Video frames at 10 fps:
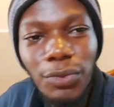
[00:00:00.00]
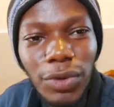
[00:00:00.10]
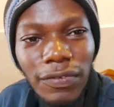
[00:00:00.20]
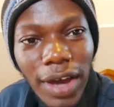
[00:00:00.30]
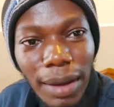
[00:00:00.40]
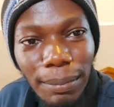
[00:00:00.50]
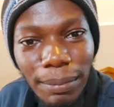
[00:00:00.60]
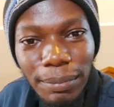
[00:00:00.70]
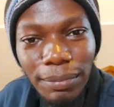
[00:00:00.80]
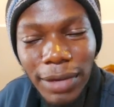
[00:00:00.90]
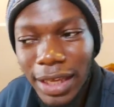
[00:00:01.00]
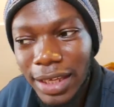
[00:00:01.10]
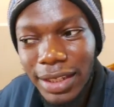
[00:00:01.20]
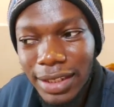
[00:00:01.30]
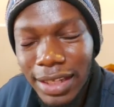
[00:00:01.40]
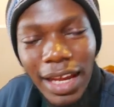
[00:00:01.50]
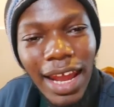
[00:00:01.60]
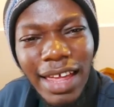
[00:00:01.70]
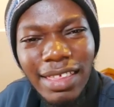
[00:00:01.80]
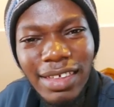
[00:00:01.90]
we farm, like there are
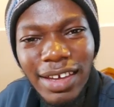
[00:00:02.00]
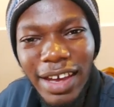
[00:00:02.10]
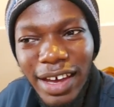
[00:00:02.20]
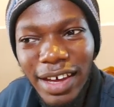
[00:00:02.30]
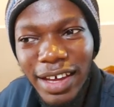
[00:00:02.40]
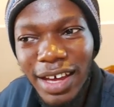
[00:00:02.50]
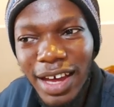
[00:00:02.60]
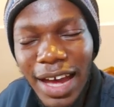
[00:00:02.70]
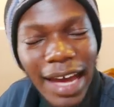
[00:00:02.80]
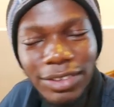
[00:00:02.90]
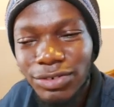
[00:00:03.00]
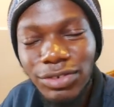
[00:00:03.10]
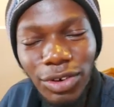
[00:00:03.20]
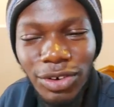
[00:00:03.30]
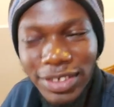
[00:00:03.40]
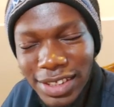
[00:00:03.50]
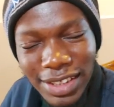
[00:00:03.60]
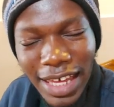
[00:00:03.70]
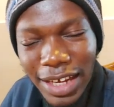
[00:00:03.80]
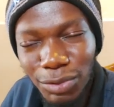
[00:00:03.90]
lands here. I do not
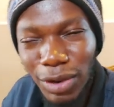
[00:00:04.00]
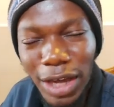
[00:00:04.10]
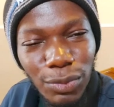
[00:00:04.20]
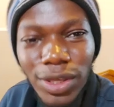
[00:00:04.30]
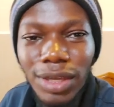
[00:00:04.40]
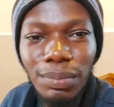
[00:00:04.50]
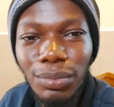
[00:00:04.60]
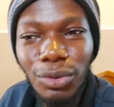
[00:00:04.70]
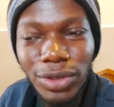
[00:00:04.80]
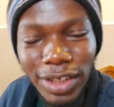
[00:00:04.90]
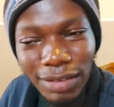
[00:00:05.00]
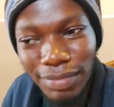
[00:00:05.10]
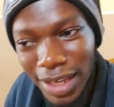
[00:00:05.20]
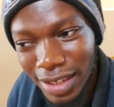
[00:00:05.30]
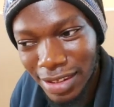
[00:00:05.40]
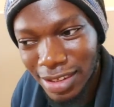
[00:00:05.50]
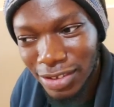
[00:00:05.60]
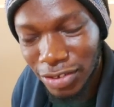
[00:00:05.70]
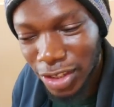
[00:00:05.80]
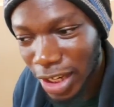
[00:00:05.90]
understand why we import
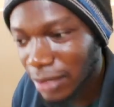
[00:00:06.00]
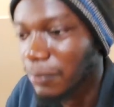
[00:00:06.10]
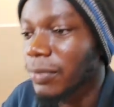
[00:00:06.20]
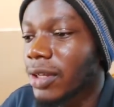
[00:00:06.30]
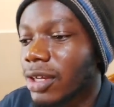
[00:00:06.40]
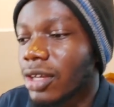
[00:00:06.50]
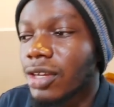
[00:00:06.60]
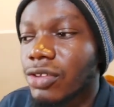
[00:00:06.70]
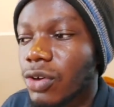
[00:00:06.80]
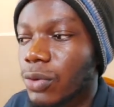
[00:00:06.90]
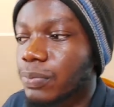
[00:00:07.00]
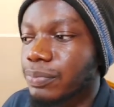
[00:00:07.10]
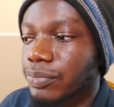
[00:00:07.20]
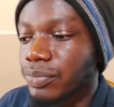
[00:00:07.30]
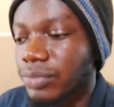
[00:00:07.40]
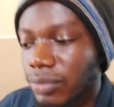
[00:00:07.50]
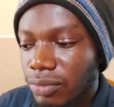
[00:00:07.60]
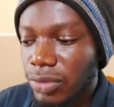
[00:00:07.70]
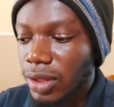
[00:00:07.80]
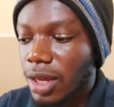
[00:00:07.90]
maize. You get so.
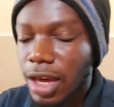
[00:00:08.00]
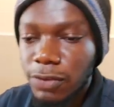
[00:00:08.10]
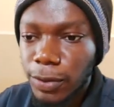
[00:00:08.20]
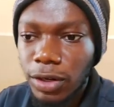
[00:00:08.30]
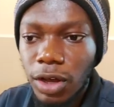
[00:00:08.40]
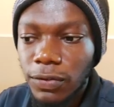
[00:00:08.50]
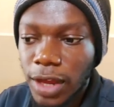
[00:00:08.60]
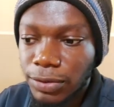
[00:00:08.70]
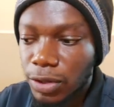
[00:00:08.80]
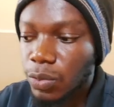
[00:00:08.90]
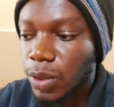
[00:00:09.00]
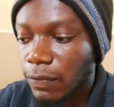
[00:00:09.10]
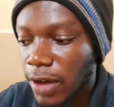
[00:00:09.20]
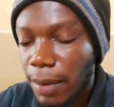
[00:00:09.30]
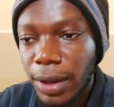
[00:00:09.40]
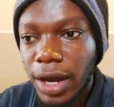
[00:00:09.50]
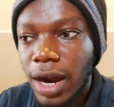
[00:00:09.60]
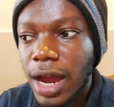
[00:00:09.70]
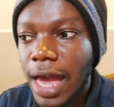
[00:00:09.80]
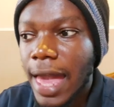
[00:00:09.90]
I spent a lot of time talking with the
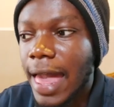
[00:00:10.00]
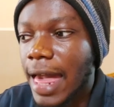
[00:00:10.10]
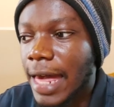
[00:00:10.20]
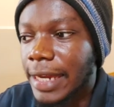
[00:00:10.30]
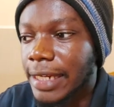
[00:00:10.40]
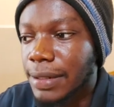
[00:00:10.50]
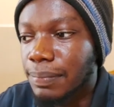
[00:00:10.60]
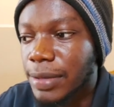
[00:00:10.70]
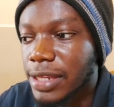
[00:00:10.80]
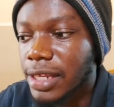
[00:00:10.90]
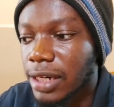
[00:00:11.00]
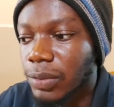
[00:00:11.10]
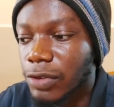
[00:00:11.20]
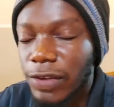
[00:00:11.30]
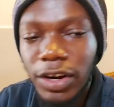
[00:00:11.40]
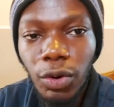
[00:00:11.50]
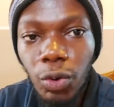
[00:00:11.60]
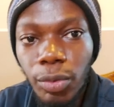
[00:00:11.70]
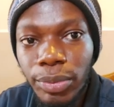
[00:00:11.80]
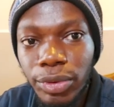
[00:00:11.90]
farmer, and he basically was very
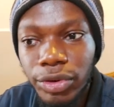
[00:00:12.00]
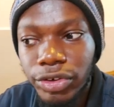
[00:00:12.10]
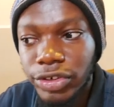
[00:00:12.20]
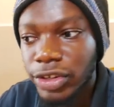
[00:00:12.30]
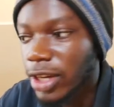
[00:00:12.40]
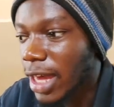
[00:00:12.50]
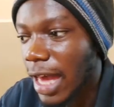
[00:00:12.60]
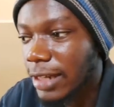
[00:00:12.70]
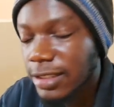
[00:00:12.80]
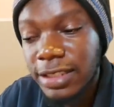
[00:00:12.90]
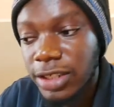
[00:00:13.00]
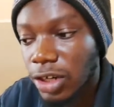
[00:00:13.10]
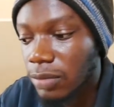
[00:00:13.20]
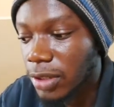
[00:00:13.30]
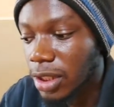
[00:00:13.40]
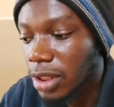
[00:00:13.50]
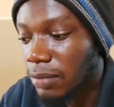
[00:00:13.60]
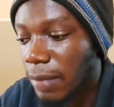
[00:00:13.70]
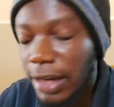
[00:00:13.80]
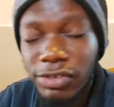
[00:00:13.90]
open and didn't tell me,
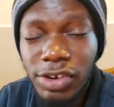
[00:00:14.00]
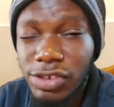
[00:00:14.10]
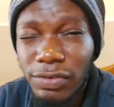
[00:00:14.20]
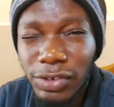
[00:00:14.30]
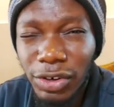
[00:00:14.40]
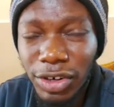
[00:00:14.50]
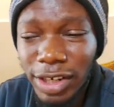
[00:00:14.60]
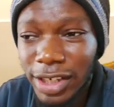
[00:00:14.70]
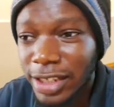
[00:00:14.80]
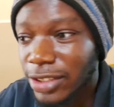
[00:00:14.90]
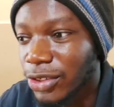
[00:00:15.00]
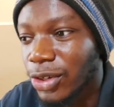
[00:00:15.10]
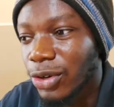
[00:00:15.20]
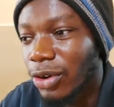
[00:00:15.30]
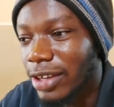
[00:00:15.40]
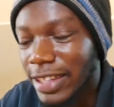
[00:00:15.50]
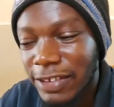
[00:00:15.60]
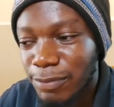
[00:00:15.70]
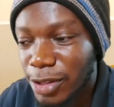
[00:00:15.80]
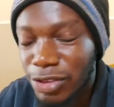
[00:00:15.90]
by the grace of God, or
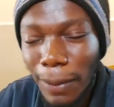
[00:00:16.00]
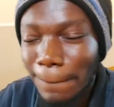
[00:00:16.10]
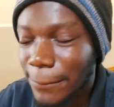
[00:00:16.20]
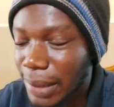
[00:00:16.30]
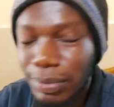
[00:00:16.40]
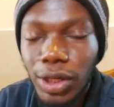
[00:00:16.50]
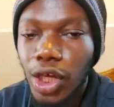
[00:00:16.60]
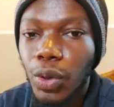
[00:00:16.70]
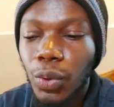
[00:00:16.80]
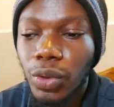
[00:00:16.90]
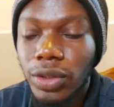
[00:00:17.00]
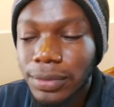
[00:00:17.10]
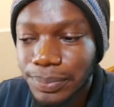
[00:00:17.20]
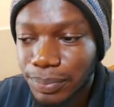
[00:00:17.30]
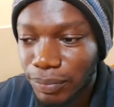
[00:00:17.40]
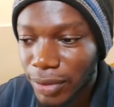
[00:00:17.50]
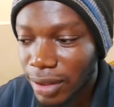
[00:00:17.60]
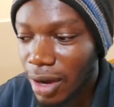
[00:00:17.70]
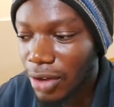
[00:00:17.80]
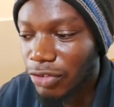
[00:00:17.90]
give me some biblical
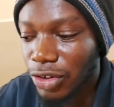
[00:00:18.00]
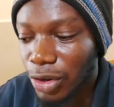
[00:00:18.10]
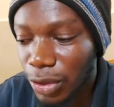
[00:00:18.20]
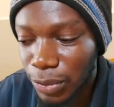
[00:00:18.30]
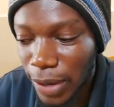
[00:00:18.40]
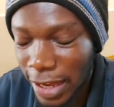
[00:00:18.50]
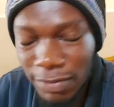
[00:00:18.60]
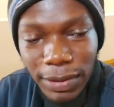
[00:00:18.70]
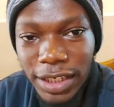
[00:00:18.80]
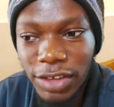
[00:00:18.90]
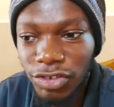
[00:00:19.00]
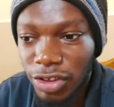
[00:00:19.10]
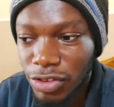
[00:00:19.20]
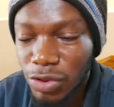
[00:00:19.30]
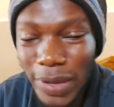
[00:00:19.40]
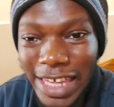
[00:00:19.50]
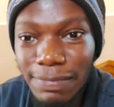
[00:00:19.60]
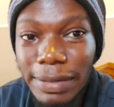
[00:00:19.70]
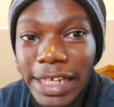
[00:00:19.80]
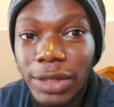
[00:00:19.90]
you know, explanations to
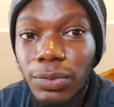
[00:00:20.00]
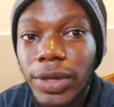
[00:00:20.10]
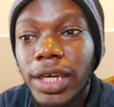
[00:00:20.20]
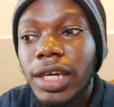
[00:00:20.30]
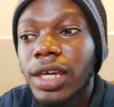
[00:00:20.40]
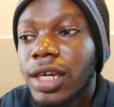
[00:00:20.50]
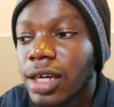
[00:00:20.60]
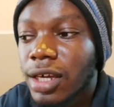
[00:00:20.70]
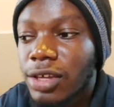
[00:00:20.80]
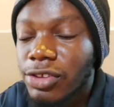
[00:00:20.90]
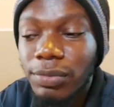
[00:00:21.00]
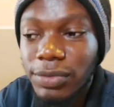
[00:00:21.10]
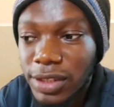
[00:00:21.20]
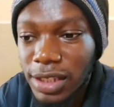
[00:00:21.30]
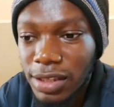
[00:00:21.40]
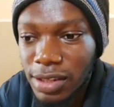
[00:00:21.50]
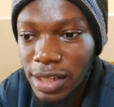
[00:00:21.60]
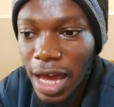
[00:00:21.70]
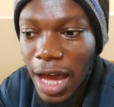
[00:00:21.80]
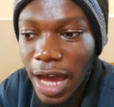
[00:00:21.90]
explain away some things
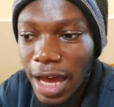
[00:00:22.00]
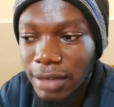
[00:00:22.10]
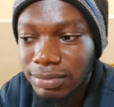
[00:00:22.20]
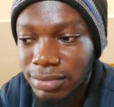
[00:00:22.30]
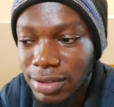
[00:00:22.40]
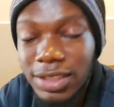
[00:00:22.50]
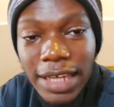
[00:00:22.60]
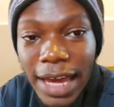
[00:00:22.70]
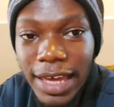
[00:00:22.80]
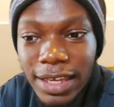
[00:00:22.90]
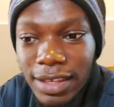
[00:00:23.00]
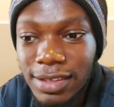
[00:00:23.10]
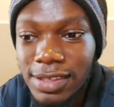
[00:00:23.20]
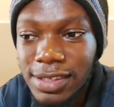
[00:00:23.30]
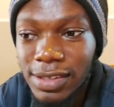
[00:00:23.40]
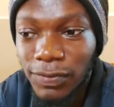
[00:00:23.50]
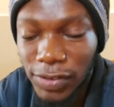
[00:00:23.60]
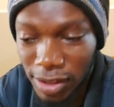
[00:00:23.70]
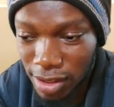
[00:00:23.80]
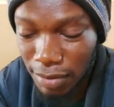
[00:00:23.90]
that science,
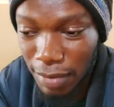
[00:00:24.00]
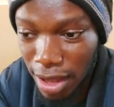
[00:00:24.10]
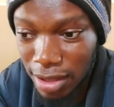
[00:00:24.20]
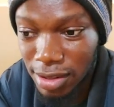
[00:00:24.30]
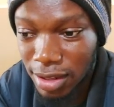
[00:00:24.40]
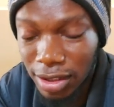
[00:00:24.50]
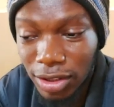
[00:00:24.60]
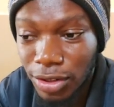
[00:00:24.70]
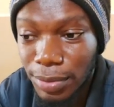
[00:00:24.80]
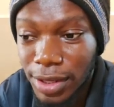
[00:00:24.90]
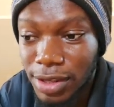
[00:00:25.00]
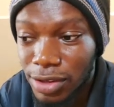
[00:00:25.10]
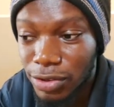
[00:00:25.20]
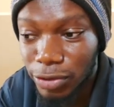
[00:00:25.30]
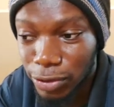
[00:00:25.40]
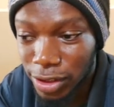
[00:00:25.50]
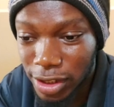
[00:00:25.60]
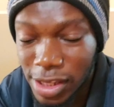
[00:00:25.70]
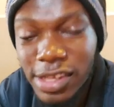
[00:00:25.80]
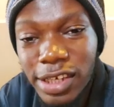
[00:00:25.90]
physics and maths and economics could
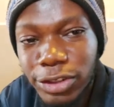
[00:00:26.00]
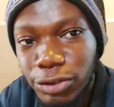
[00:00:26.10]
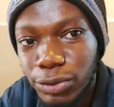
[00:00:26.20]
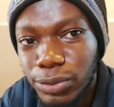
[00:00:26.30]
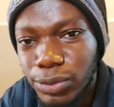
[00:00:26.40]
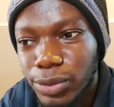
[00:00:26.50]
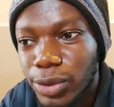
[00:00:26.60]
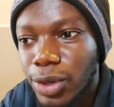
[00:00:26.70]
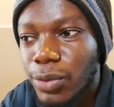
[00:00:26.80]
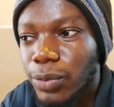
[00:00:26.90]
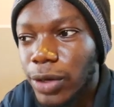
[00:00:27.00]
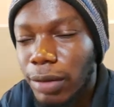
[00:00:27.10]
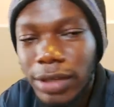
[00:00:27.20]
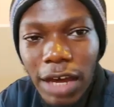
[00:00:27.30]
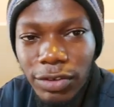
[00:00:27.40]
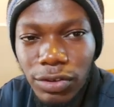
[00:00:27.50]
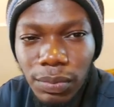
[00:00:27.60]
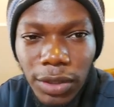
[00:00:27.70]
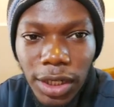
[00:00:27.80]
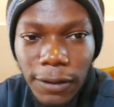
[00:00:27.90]
easily do without me having to
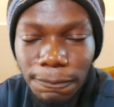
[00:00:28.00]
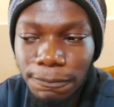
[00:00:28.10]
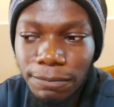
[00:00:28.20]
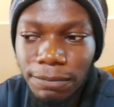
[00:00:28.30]
pray.